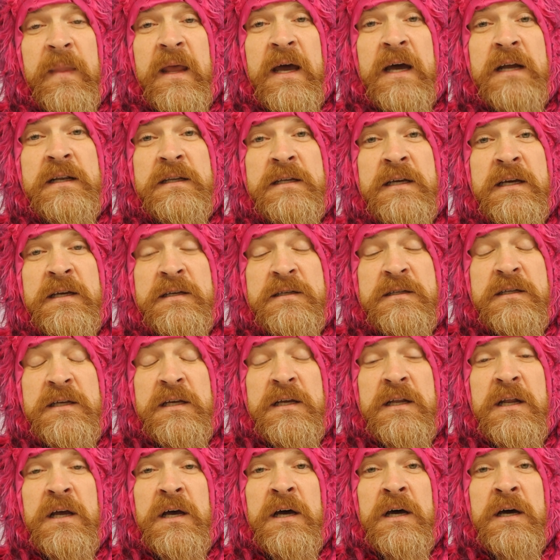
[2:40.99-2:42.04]
I
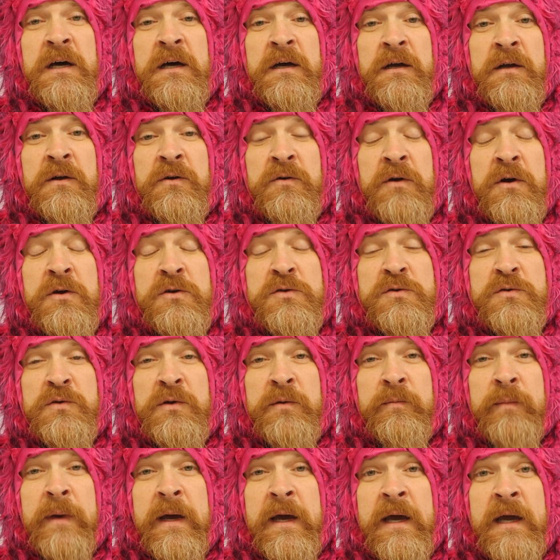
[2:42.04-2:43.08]
tested a
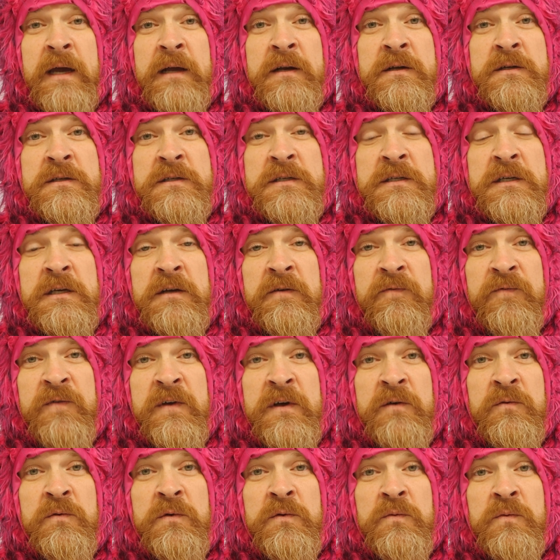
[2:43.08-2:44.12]
grocery bag to see if
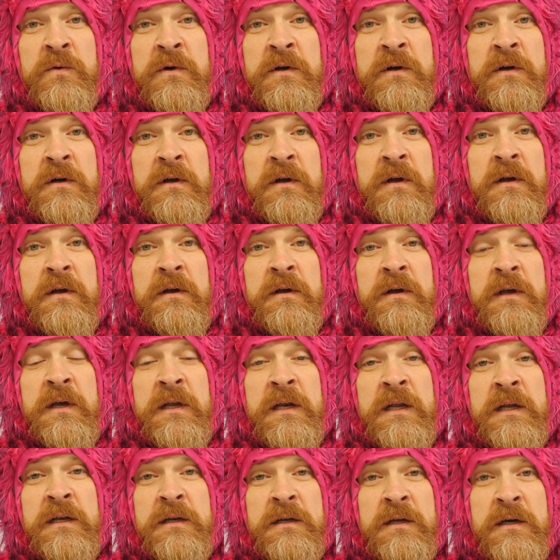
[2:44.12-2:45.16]
it would work,
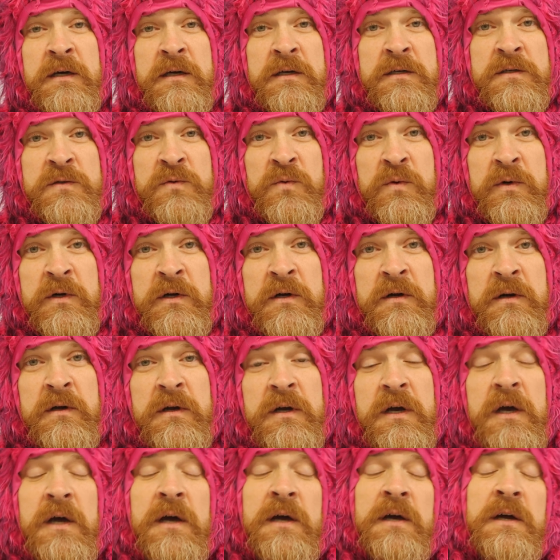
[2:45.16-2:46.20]
and it does work.
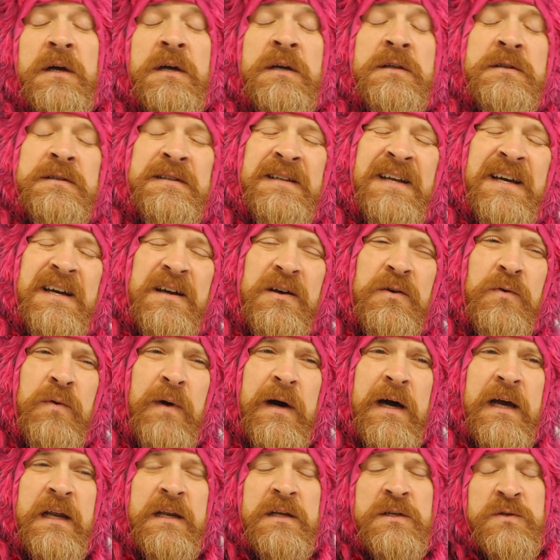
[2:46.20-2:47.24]
It's not
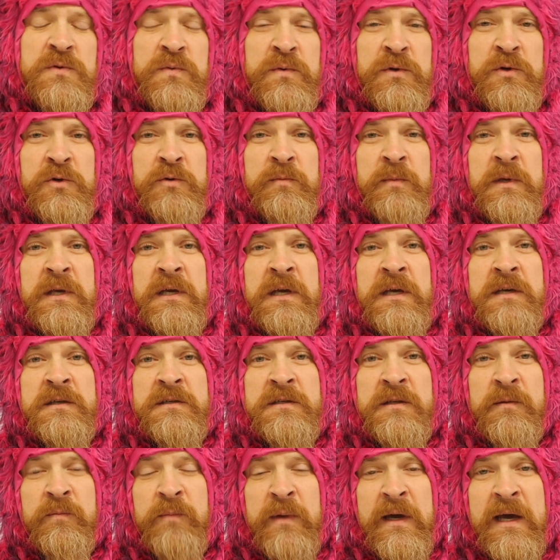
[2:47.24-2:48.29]
quite as roomy
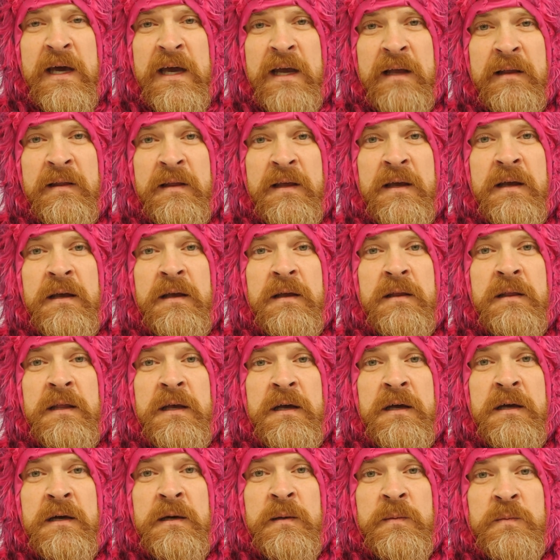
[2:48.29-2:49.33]
as the bag
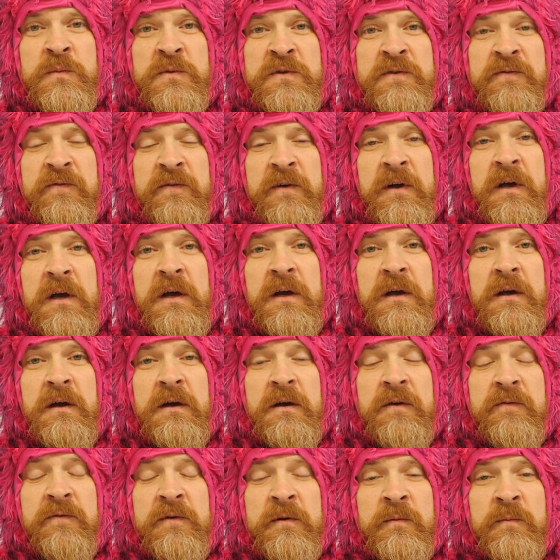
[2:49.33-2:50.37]
that comes
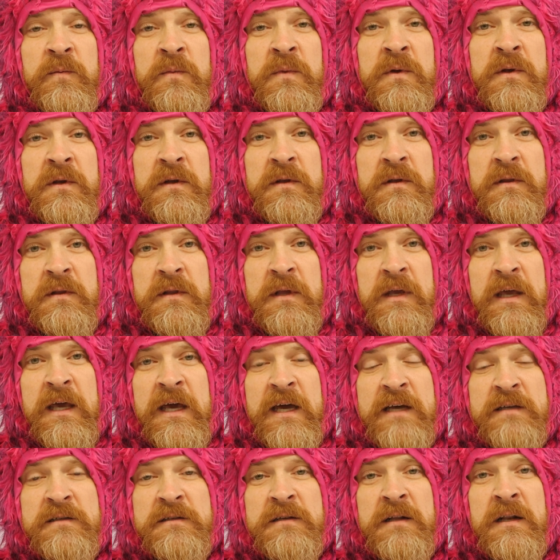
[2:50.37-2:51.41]
from the
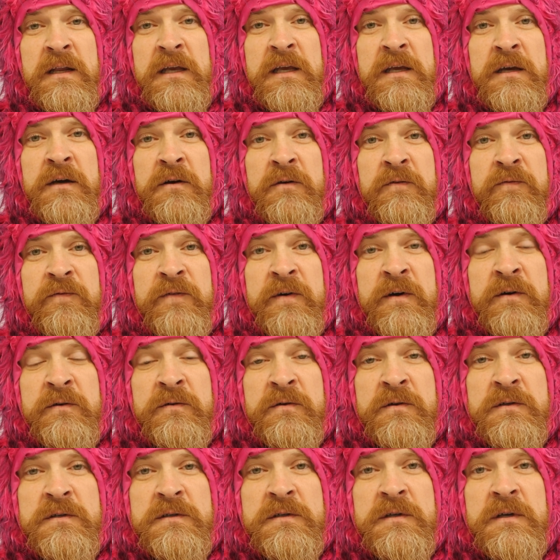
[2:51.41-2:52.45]
Casa Leo
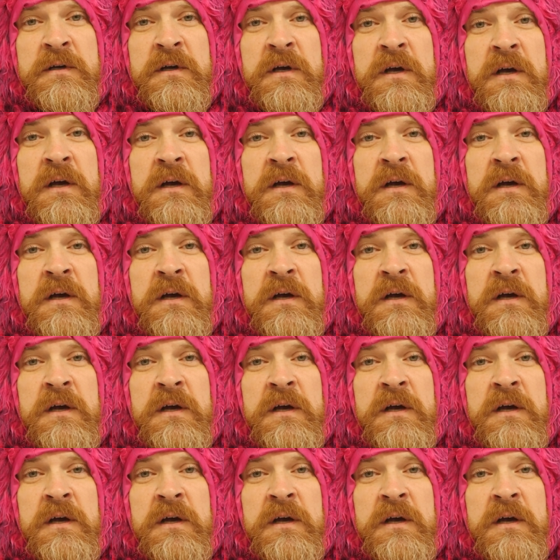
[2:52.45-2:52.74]
folks.